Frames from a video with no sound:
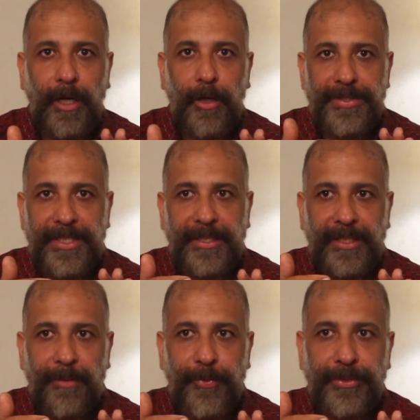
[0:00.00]
How is it
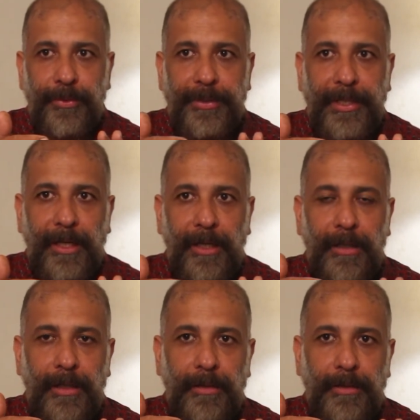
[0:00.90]
that I'm going to
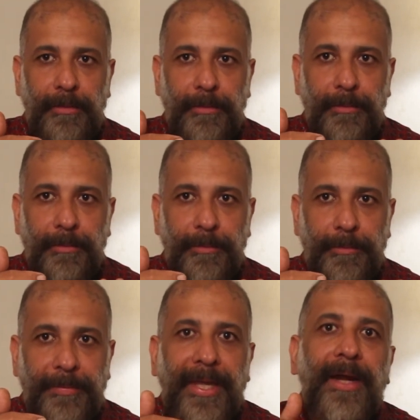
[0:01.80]
tell
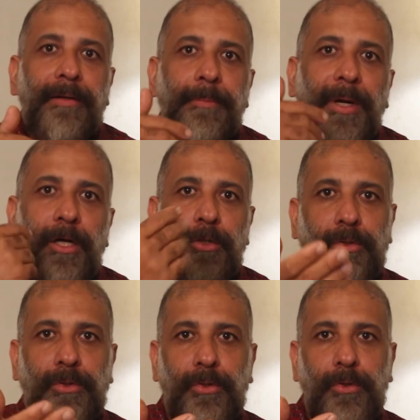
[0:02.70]
that
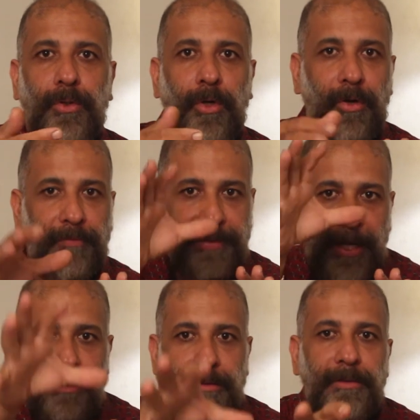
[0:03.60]
part of
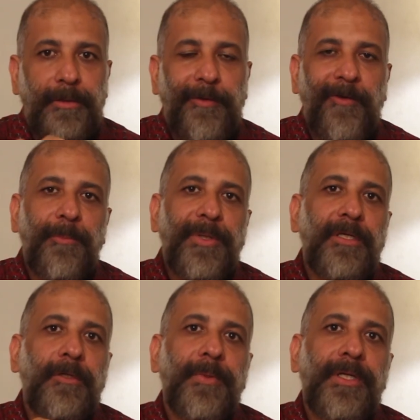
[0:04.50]
that developing
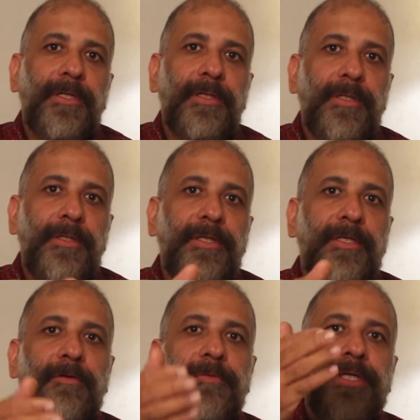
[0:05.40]
event
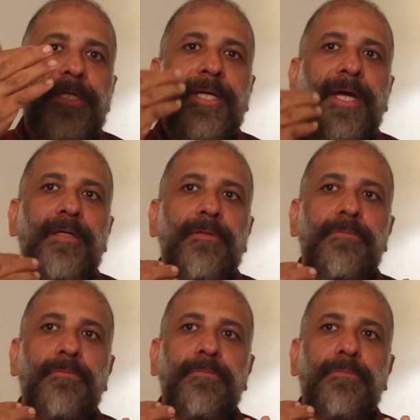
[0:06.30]
in a way that